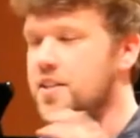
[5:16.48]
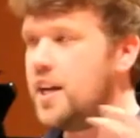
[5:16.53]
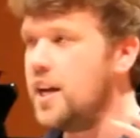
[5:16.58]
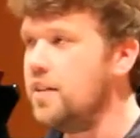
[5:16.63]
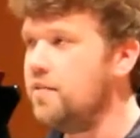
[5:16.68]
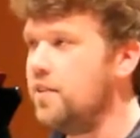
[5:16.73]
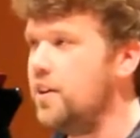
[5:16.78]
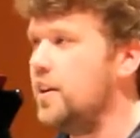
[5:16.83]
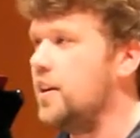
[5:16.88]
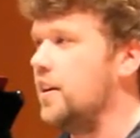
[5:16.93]

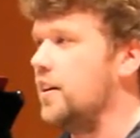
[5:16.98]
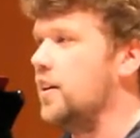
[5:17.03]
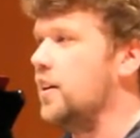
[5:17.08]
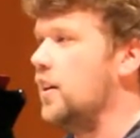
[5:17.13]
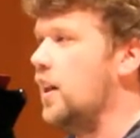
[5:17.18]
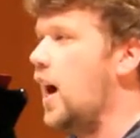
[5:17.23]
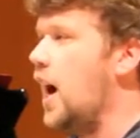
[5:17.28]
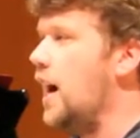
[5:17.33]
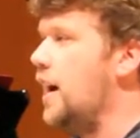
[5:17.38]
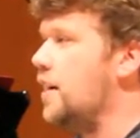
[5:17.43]
David and
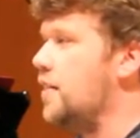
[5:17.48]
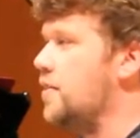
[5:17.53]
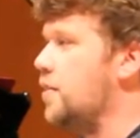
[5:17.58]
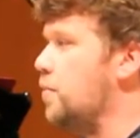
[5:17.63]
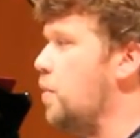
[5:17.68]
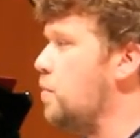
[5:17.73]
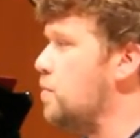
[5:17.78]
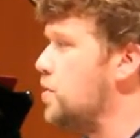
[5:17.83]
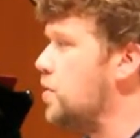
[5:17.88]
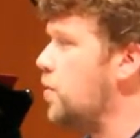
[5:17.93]
Goliath
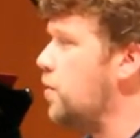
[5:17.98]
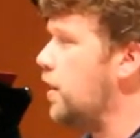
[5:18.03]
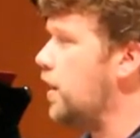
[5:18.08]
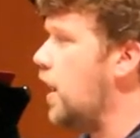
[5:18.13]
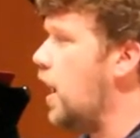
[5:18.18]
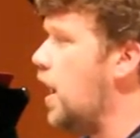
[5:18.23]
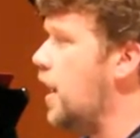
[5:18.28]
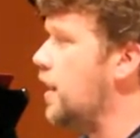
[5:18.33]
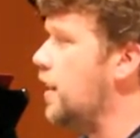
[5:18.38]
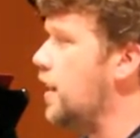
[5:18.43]
and what was
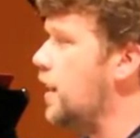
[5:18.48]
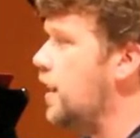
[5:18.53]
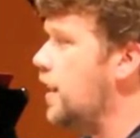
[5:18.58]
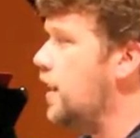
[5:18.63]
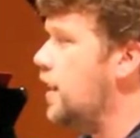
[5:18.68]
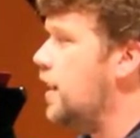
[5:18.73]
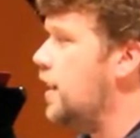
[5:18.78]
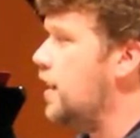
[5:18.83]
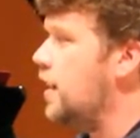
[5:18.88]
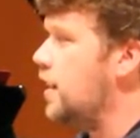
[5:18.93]
going on
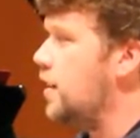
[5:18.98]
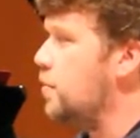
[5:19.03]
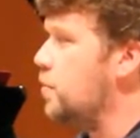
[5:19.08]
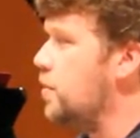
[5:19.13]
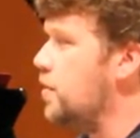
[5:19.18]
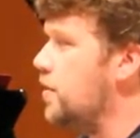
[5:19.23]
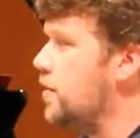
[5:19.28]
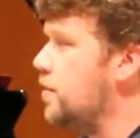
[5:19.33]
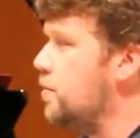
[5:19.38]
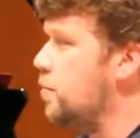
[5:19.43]
uh,
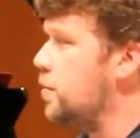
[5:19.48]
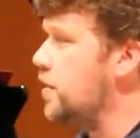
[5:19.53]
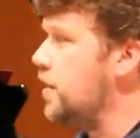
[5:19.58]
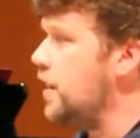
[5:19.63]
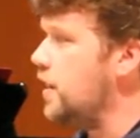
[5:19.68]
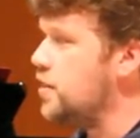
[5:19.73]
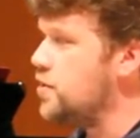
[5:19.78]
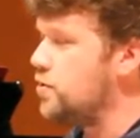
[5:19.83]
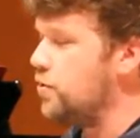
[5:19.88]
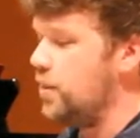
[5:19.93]
with, with
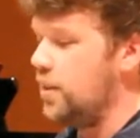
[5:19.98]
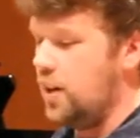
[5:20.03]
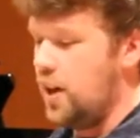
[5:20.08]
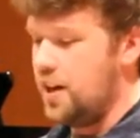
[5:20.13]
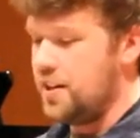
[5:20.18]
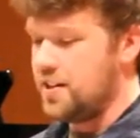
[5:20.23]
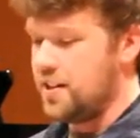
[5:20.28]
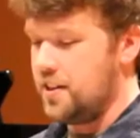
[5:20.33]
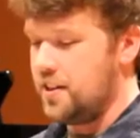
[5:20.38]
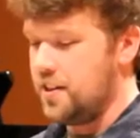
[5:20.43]
the
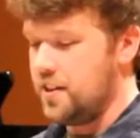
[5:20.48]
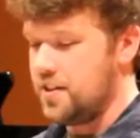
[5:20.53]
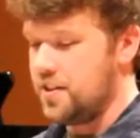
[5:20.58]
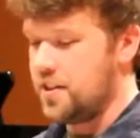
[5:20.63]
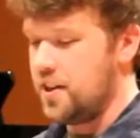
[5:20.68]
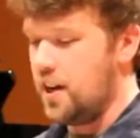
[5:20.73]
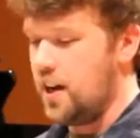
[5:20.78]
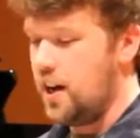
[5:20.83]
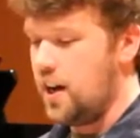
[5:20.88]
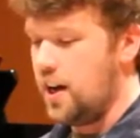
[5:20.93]
Israelites at
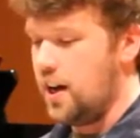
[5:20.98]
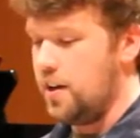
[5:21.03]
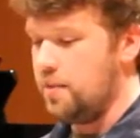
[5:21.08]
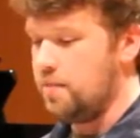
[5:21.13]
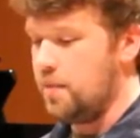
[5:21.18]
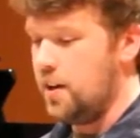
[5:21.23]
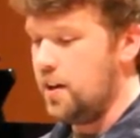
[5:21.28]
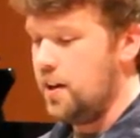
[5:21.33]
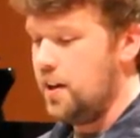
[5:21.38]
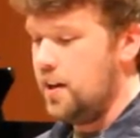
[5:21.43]
this
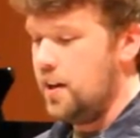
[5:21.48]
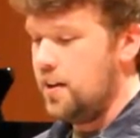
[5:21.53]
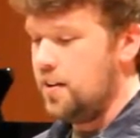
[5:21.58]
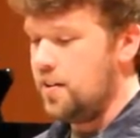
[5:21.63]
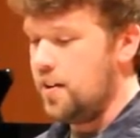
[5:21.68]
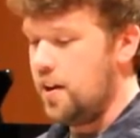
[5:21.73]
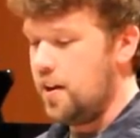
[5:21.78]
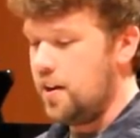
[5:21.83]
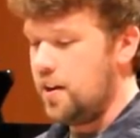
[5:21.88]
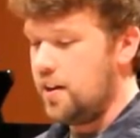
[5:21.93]
time
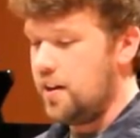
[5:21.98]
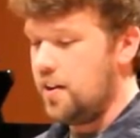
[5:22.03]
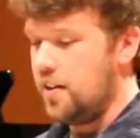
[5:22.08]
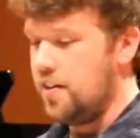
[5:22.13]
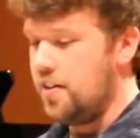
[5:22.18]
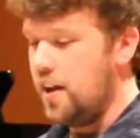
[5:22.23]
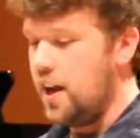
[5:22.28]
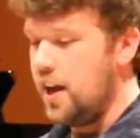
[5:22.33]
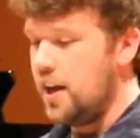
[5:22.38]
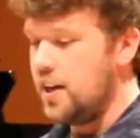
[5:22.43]
that
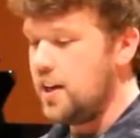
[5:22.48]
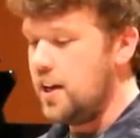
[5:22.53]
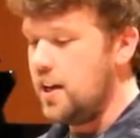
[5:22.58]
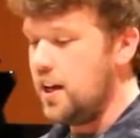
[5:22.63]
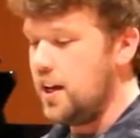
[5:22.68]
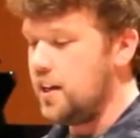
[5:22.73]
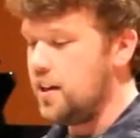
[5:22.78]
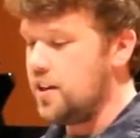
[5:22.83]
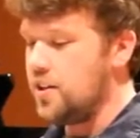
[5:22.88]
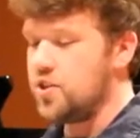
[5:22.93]
they
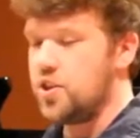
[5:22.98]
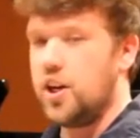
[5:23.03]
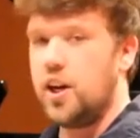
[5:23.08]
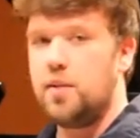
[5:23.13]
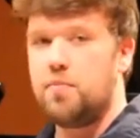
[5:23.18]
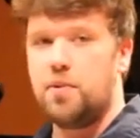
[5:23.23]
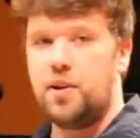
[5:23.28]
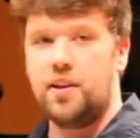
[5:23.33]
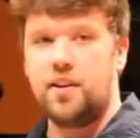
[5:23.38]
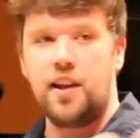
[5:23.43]
needed a
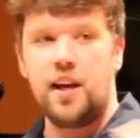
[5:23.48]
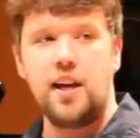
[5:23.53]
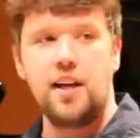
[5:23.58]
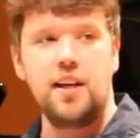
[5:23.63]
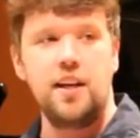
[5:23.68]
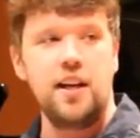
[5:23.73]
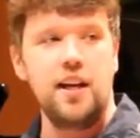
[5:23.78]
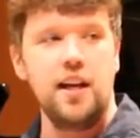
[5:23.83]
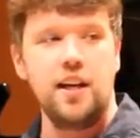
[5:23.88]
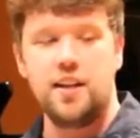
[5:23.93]
champion. They
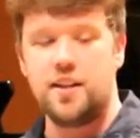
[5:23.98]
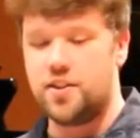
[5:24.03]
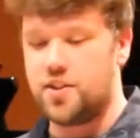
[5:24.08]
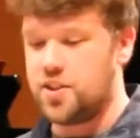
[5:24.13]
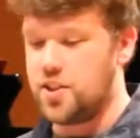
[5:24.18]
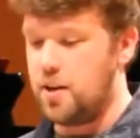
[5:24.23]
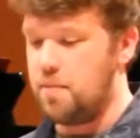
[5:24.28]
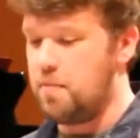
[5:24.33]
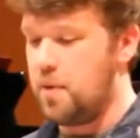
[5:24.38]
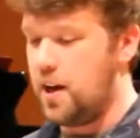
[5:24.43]
needed
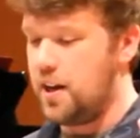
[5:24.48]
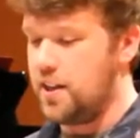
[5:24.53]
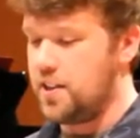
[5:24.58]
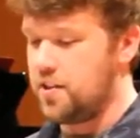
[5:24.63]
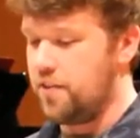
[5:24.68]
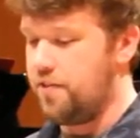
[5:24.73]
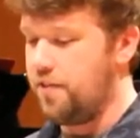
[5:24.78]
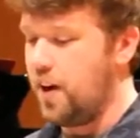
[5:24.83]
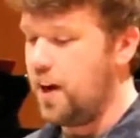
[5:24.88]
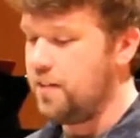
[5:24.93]
somebody
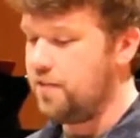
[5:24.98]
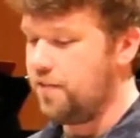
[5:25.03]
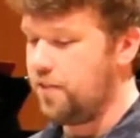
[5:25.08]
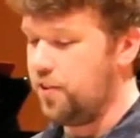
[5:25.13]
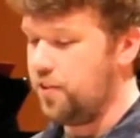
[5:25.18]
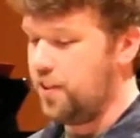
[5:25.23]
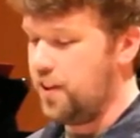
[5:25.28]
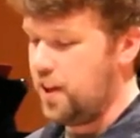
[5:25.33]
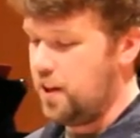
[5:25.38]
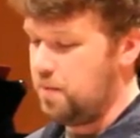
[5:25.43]
to fight
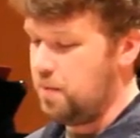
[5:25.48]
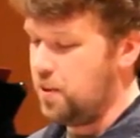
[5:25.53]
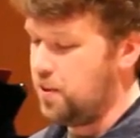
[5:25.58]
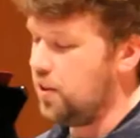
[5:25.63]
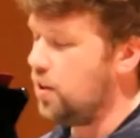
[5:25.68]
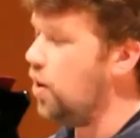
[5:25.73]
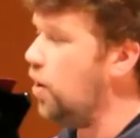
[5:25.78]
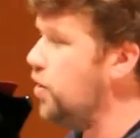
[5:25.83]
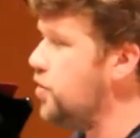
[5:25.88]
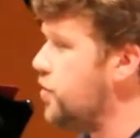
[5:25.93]
for them.
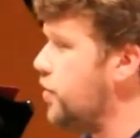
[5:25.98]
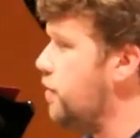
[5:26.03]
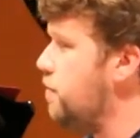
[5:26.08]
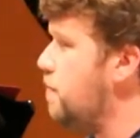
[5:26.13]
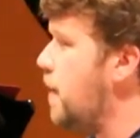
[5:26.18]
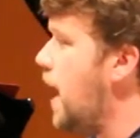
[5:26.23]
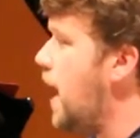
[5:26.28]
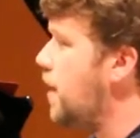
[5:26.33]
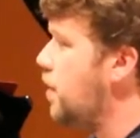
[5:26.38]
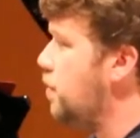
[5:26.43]
And the culture
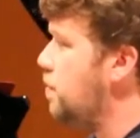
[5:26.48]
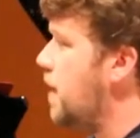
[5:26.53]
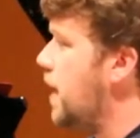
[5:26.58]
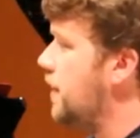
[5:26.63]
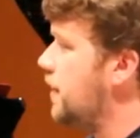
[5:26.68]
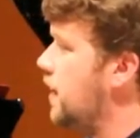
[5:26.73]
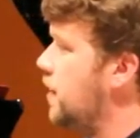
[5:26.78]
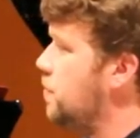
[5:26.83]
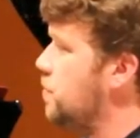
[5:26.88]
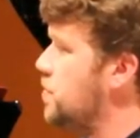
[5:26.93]
of battle
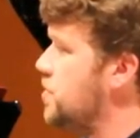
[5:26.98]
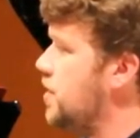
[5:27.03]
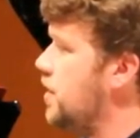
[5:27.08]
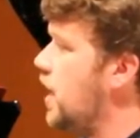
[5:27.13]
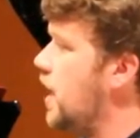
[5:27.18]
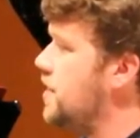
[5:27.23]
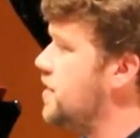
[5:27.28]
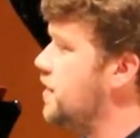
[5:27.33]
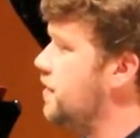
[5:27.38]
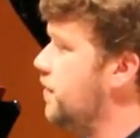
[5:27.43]
back then was a
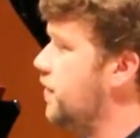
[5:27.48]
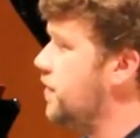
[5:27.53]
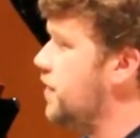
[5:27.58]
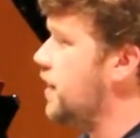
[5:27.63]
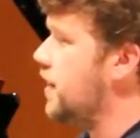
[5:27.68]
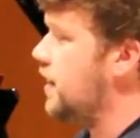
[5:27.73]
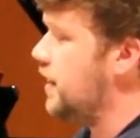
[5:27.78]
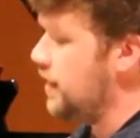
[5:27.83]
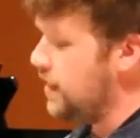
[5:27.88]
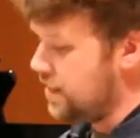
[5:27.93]
lot
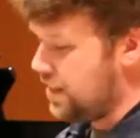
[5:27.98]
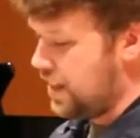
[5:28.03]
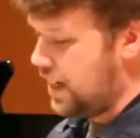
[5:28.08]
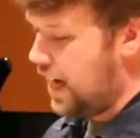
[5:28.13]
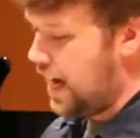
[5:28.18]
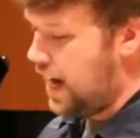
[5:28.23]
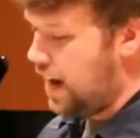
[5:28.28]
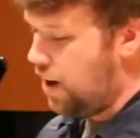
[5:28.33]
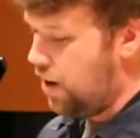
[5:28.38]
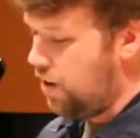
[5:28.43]
different than it is
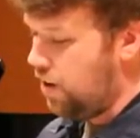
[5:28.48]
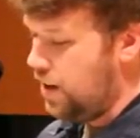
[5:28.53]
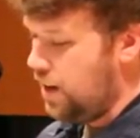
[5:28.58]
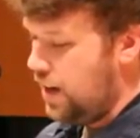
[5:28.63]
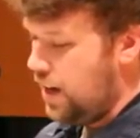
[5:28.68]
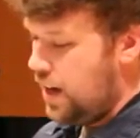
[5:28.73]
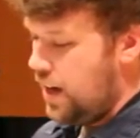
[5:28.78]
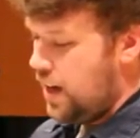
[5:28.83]
now.